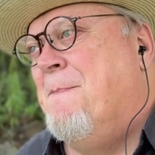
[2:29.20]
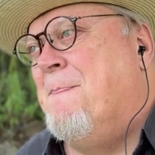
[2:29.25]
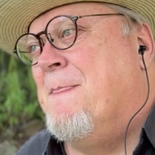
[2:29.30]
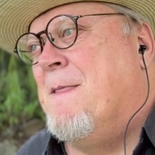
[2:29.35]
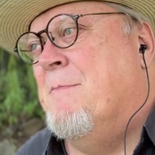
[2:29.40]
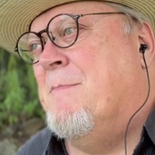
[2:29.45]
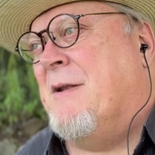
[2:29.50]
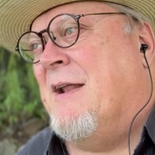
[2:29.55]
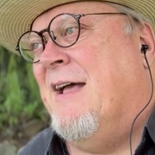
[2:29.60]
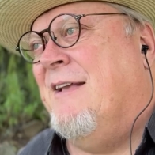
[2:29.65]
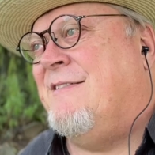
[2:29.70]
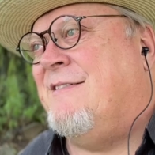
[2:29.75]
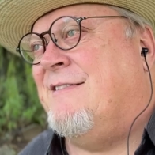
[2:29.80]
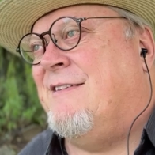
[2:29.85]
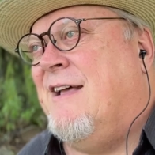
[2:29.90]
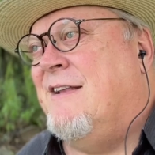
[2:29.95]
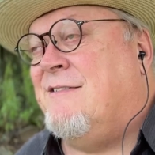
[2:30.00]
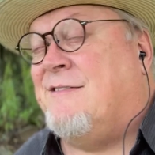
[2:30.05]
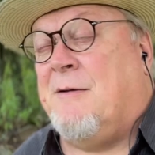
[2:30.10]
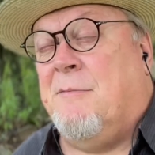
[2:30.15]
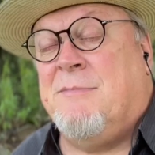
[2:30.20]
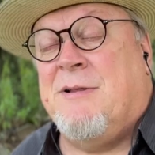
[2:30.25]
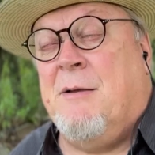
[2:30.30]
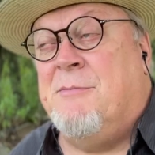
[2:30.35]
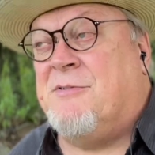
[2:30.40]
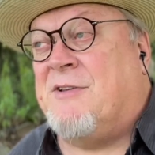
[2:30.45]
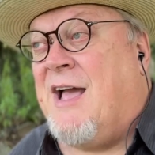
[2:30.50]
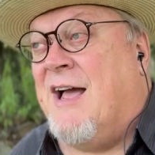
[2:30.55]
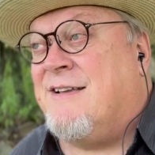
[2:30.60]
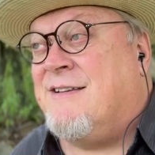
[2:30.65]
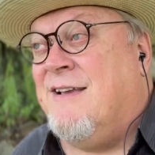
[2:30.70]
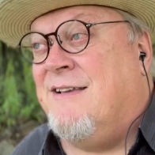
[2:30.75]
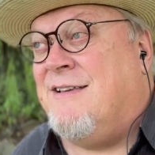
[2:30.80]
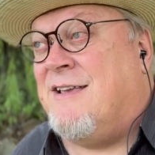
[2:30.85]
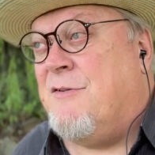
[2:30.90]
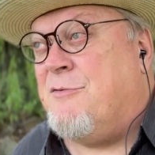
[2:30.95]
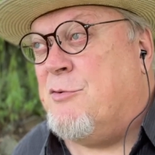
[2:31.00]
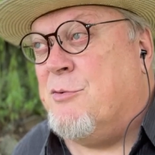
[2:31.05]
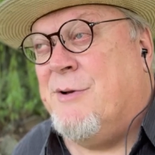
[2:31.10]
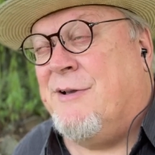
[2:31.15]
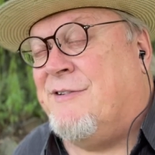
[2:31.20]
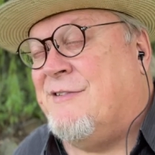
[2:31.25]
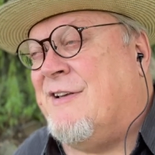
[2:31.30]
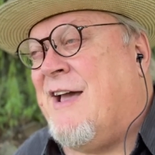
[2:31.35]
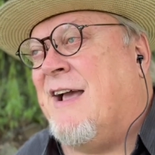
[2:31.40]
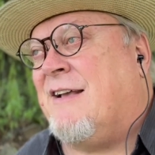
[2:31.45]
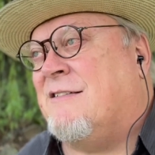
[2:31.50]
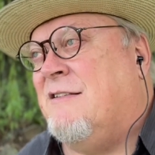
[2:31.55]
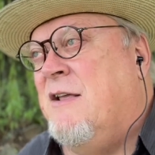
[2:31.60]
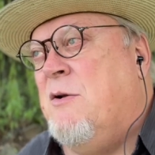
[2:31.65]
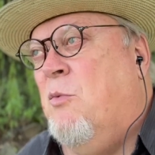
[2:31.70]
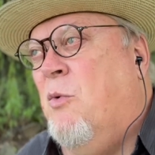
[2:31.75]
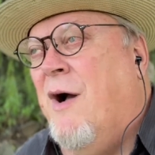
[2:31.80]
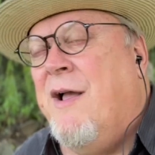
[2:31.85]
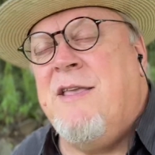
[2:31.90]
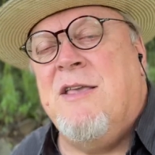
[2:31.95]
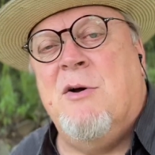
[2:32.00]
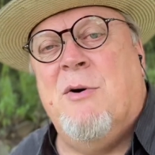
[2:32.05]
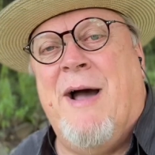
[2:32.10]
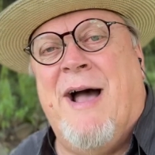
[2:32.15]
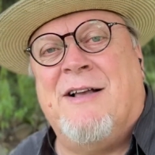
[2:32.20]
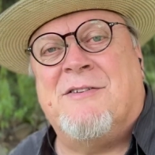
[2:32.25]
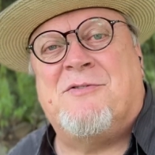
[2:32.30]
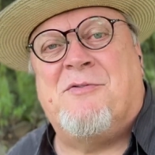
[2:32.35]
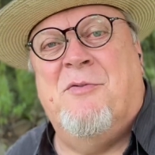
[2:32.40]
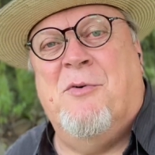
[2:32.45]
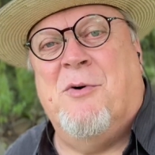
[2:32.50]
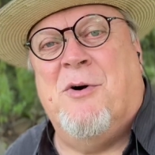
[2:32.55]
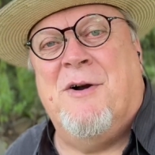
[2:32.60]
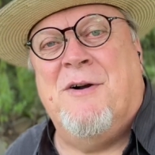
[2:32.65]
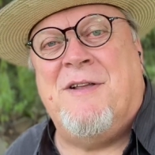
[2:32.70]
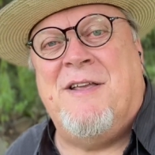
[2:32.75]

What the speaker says: But I said, sometimes God can give you exactly what you asked for.